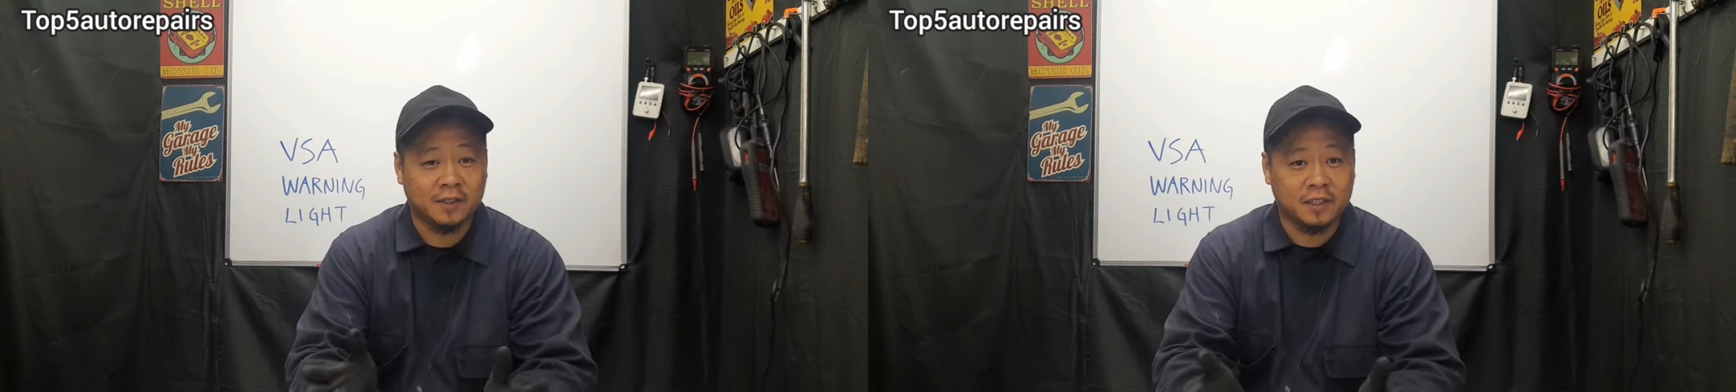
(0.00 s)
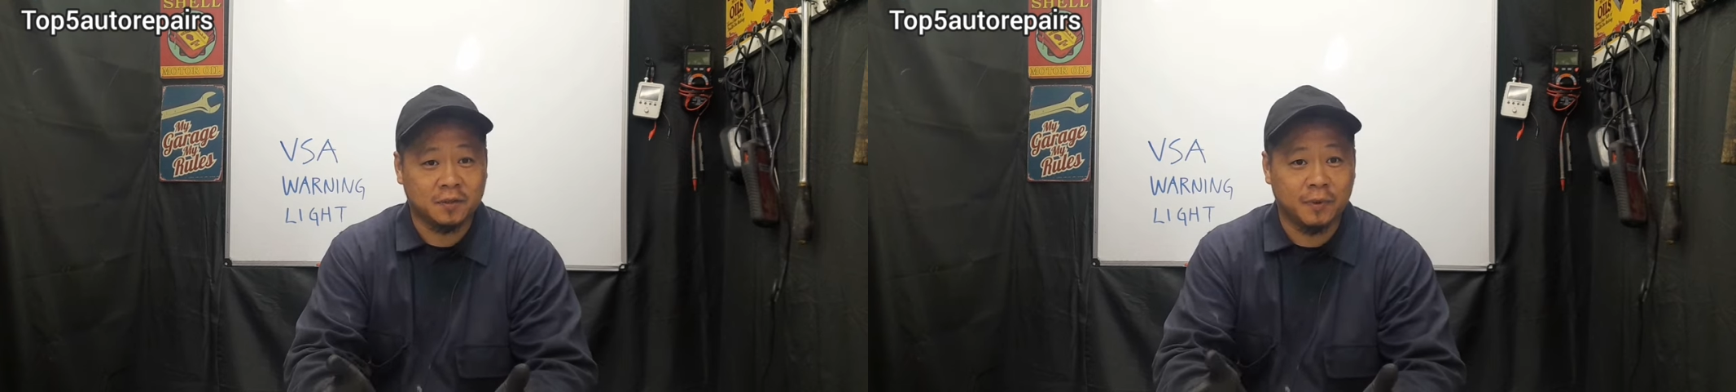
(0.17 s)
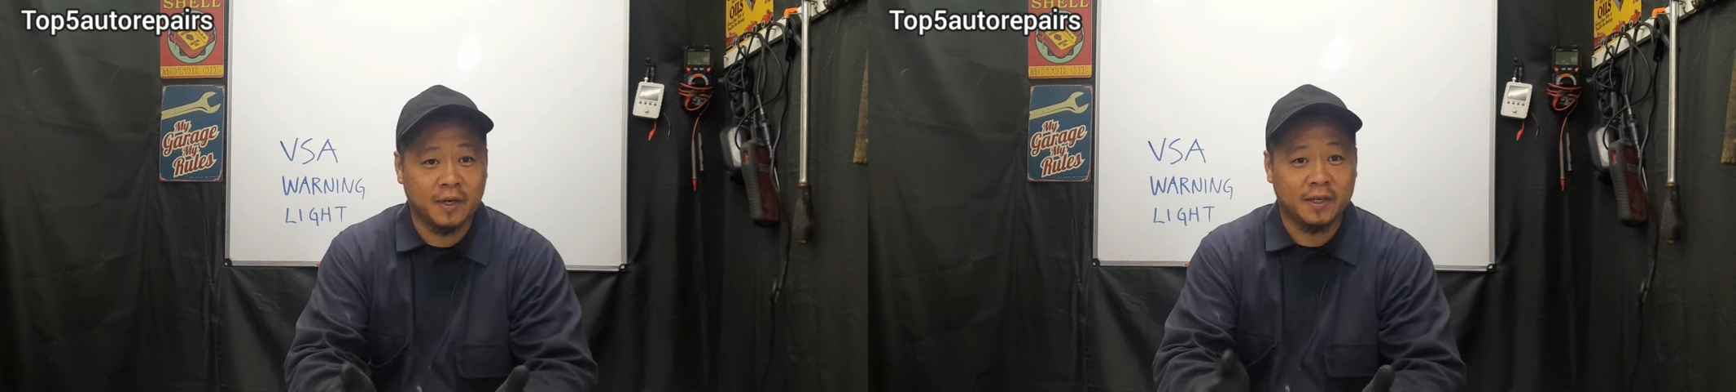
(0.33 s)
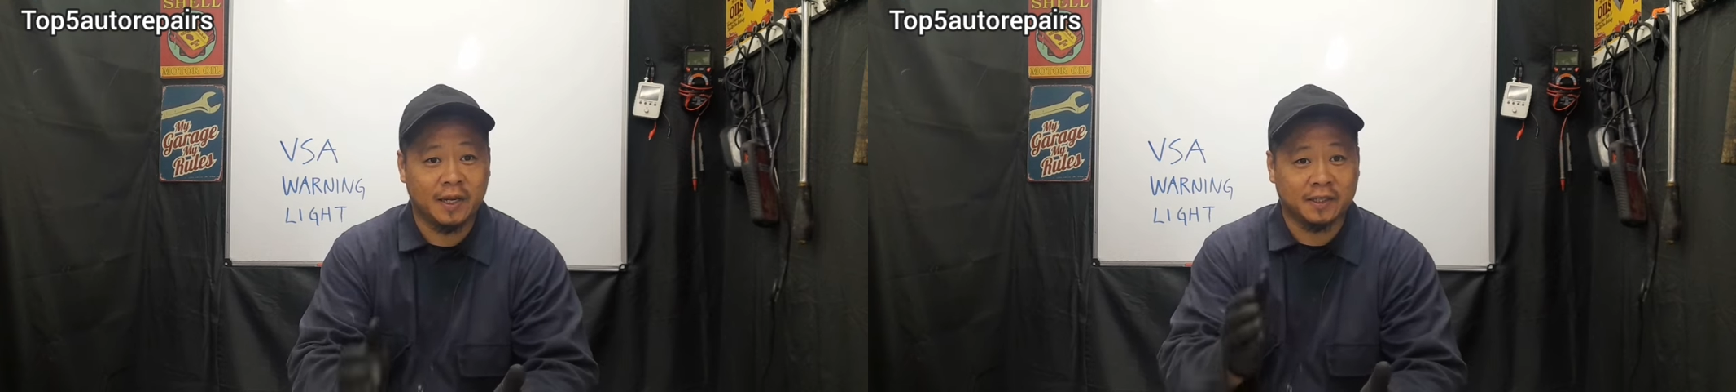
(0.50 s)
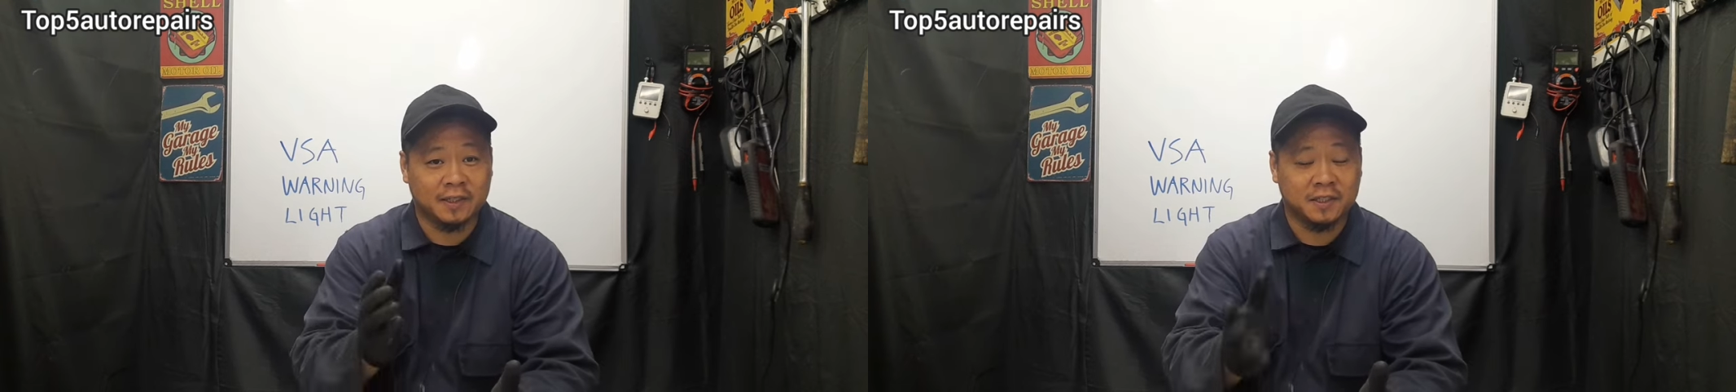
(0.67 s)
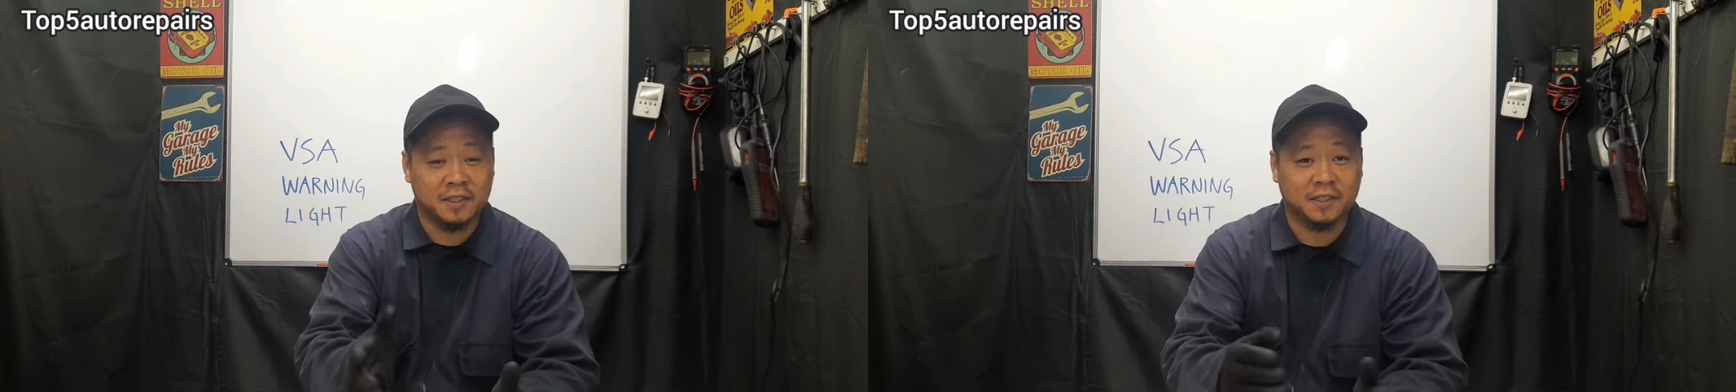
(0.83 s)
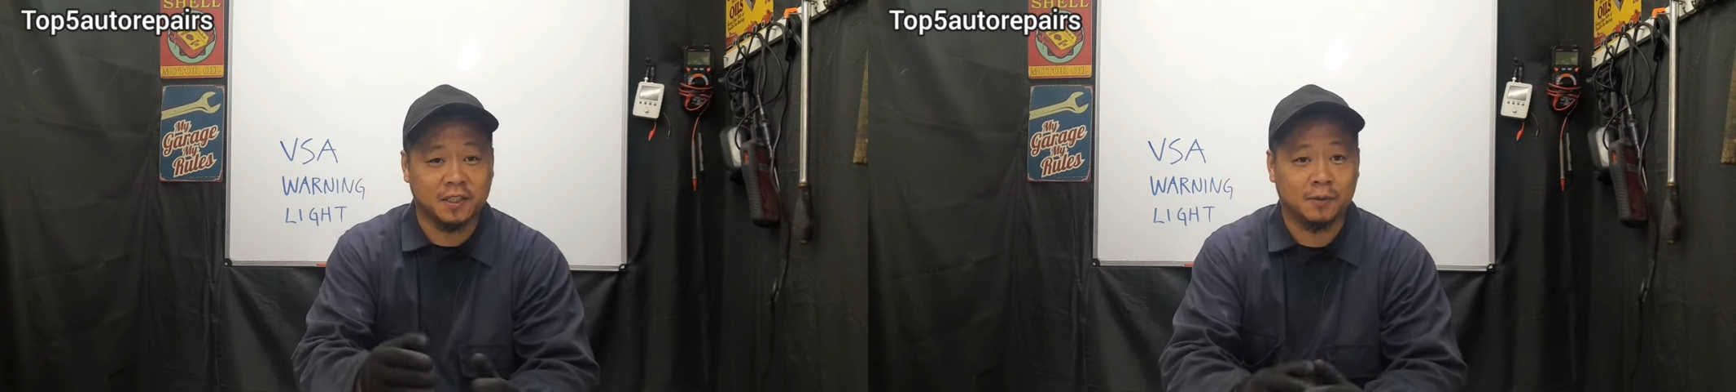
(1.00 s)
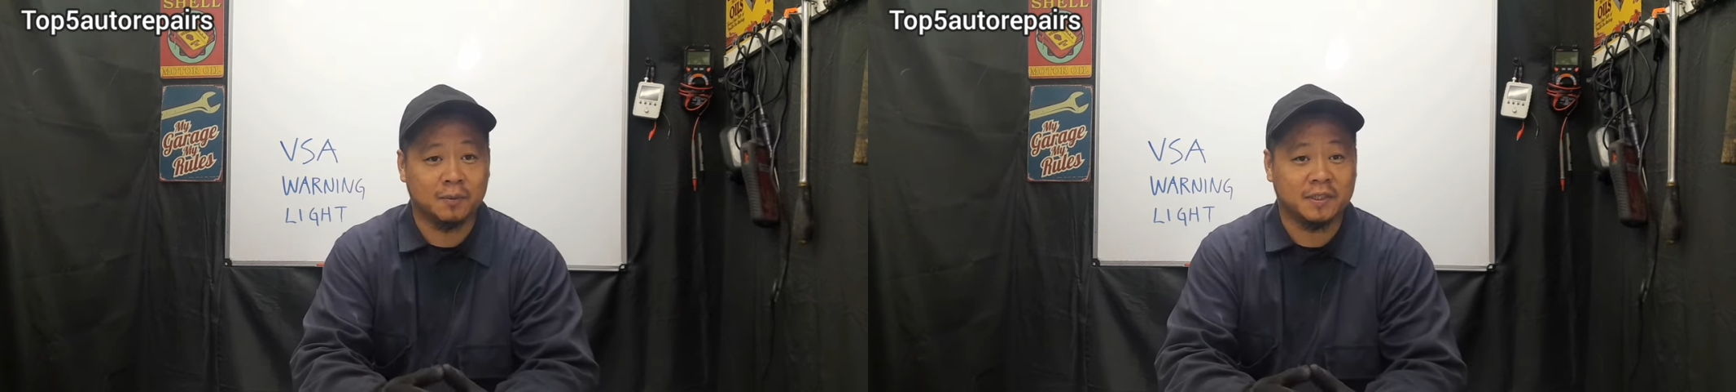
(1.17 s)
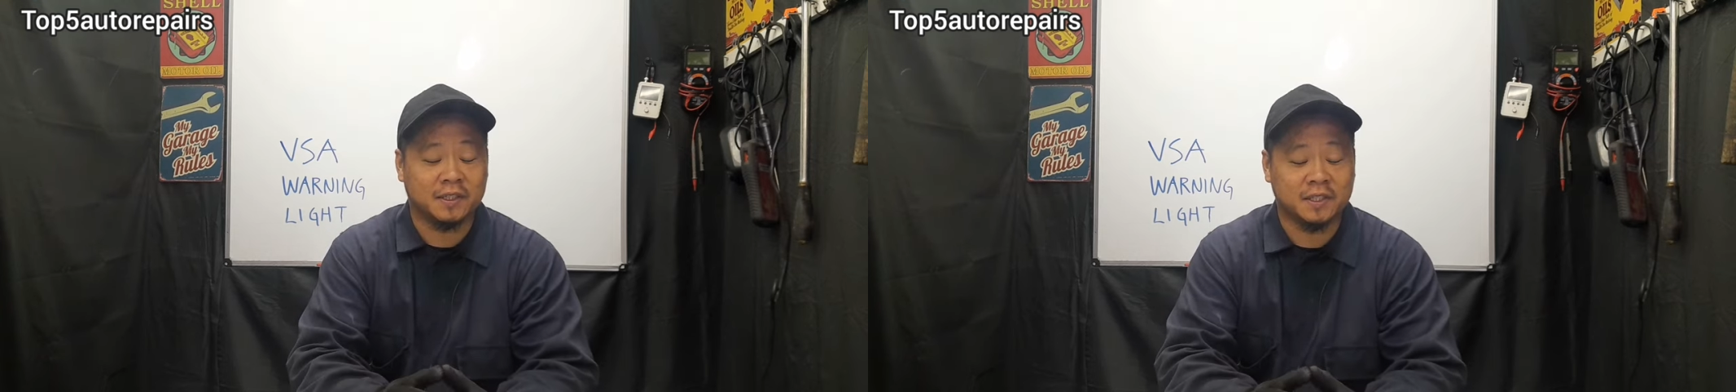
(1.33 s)
this means that the
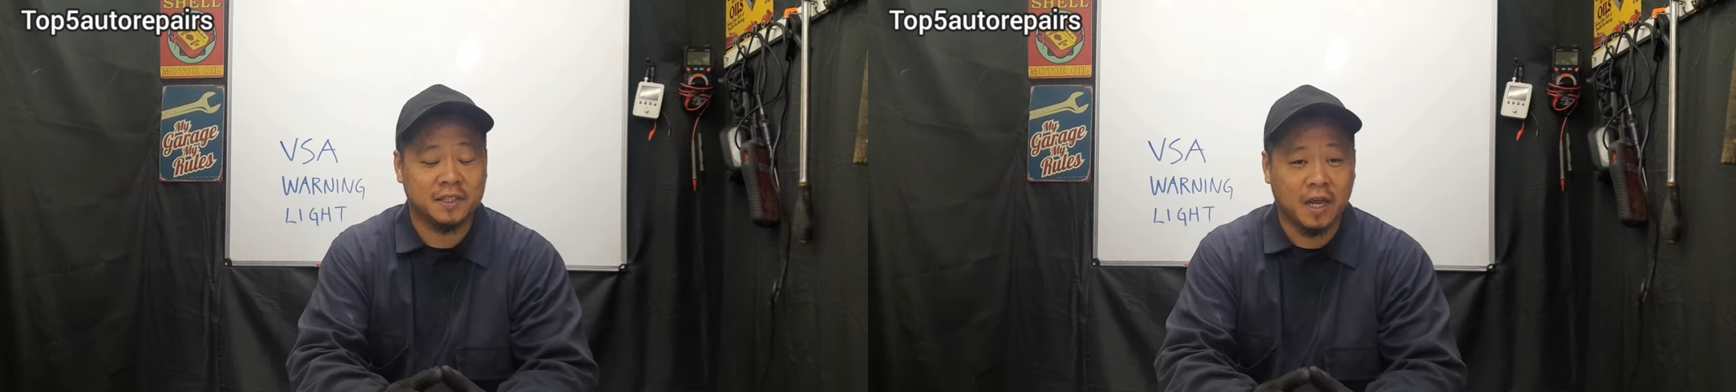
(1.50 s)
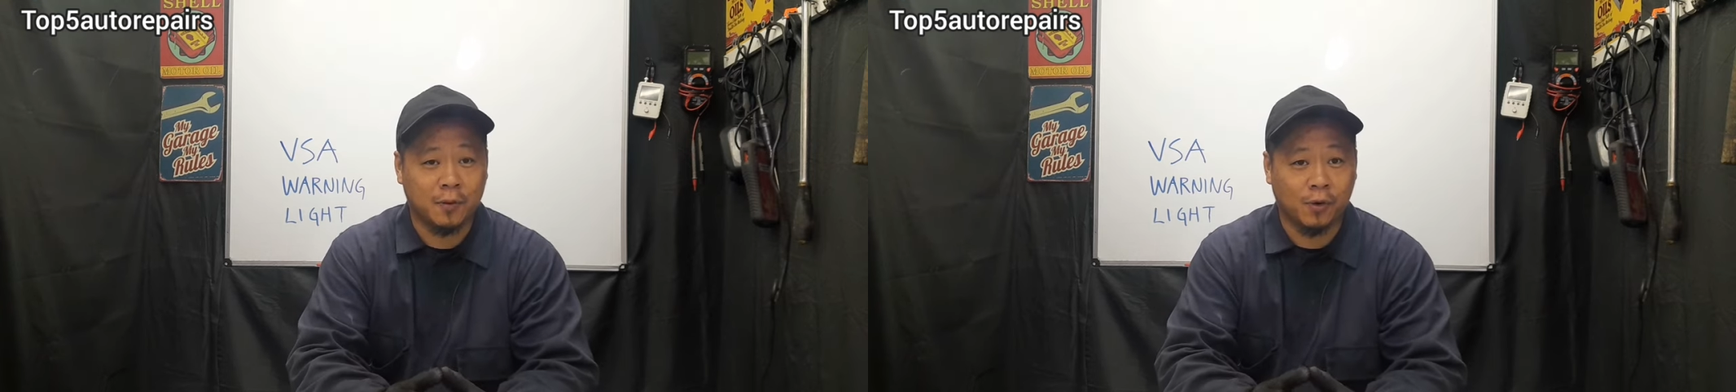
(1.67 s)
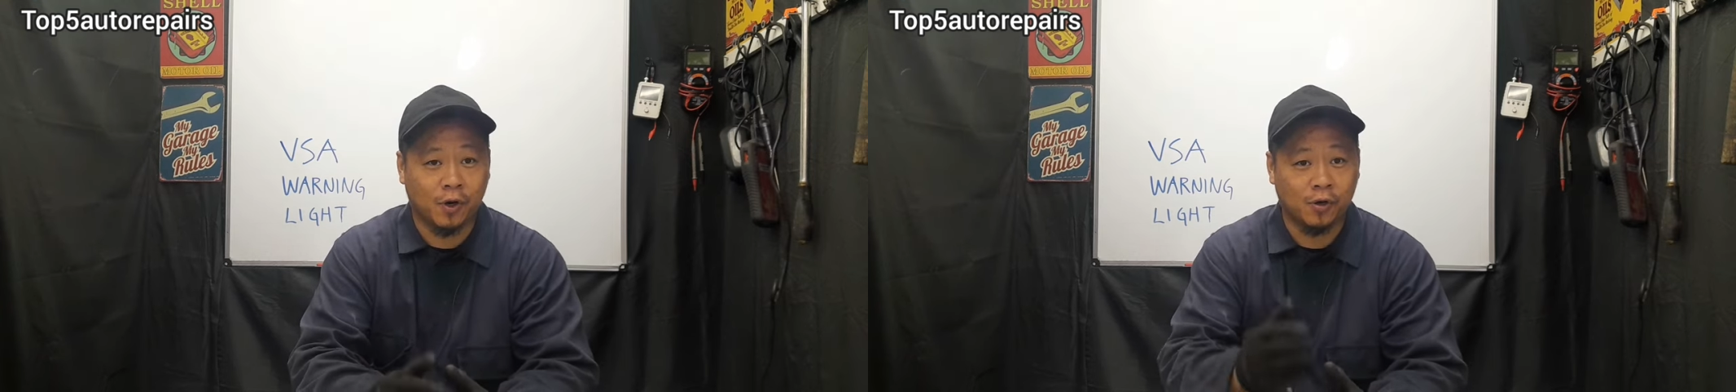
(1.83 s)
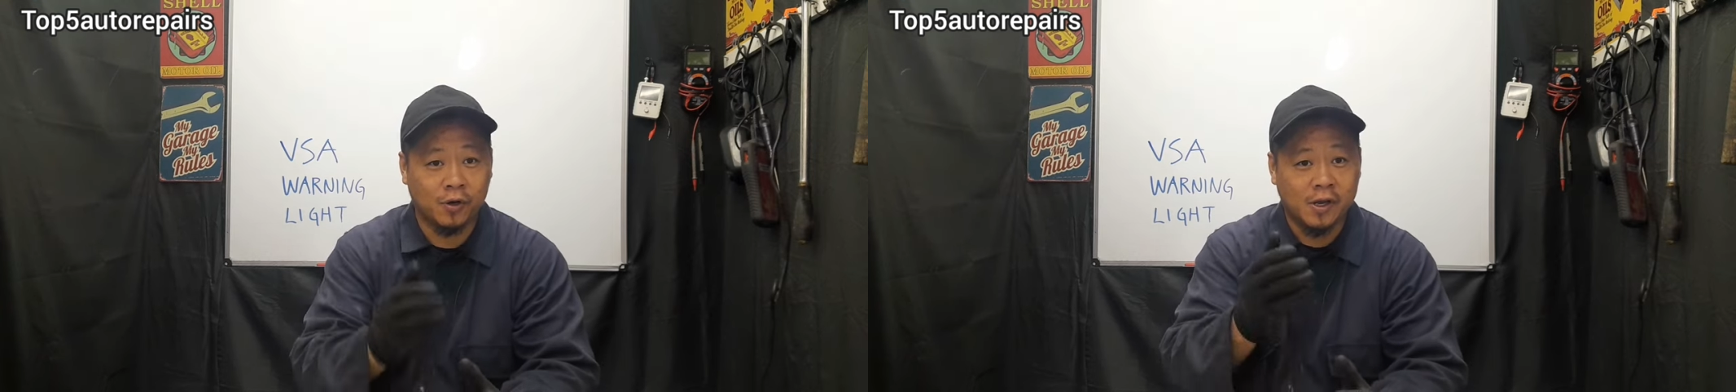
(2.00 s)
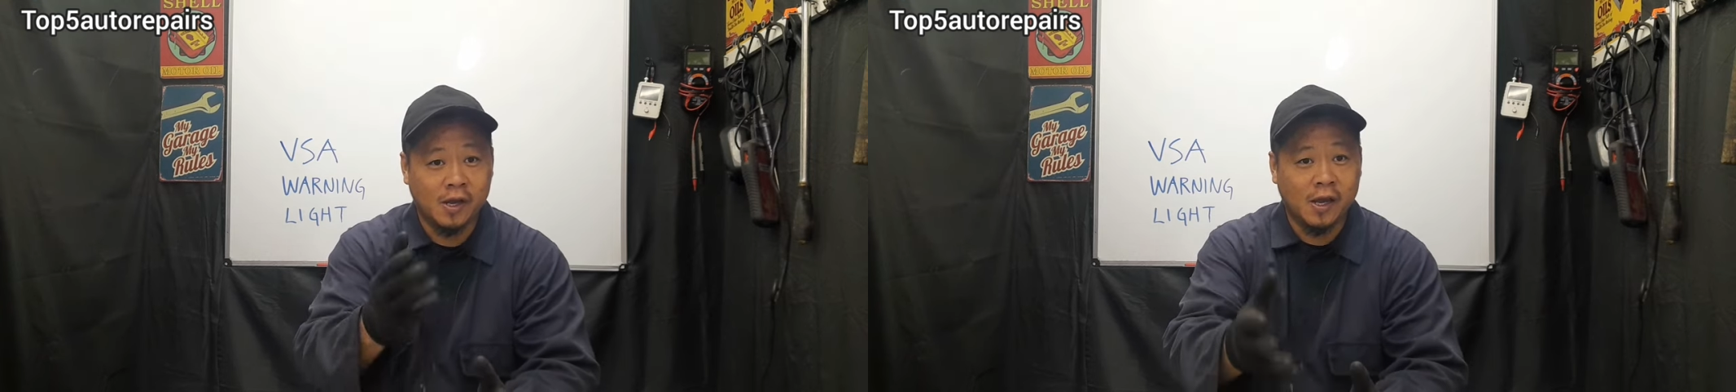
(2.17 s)
system is disabled